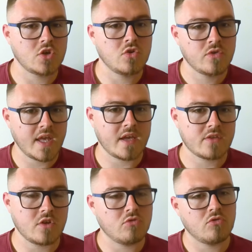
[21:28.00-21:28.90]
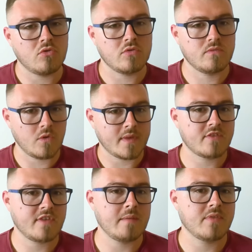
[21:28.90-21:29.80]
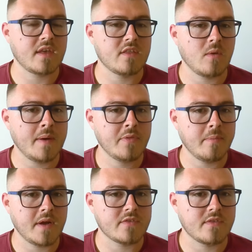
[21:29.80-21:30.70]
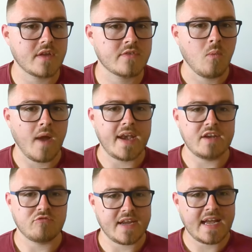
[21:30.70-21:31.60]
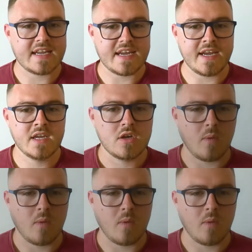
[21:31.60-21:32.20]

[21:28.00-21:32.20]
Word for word: you think that you're doing the same thing that a wealthy person does. When in reality, a